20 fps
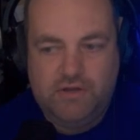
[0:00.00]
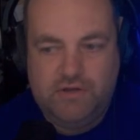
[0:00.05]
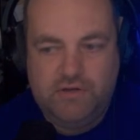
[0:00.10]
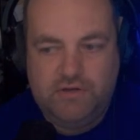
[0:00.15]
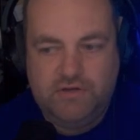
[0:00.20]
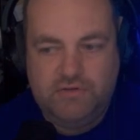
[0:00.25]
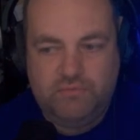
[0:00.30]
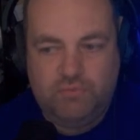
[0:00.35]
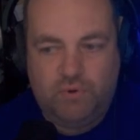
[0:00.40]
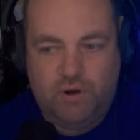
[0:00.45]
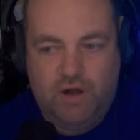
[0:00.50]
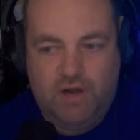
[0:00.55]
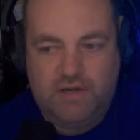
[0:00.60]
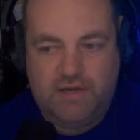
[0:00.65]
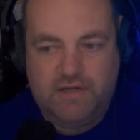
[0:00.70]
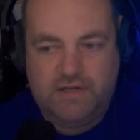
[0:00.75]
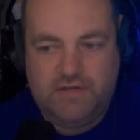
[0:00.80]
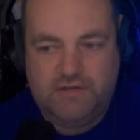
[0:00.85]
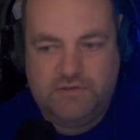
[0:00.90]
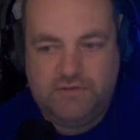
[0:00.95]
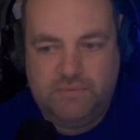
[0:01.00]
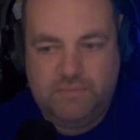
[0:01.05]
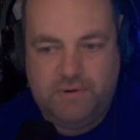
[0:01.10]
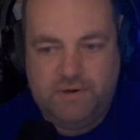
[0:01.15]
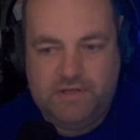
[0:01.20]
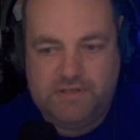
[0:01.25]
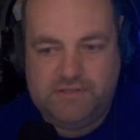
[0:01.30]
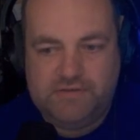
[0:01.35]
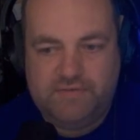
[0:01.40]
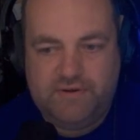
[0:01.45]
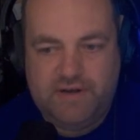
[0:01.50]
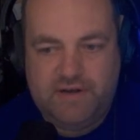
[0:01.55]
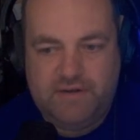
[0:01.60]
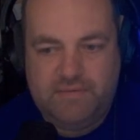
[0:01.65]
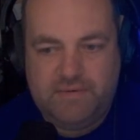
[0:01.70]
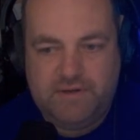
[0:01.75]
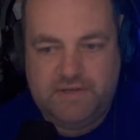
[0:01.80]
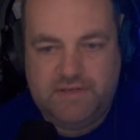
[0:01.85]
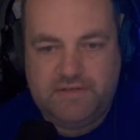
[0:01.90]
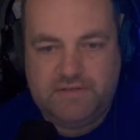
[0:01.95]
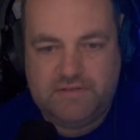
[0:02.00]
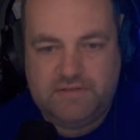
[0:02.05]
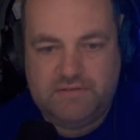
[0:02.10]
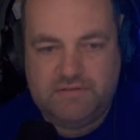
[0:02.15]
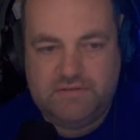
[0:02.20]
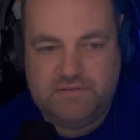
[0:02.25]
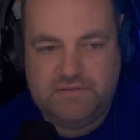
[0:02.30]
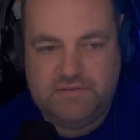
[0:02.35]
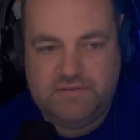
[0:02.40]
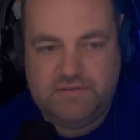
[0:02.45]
You just walk into a bunch of enemies,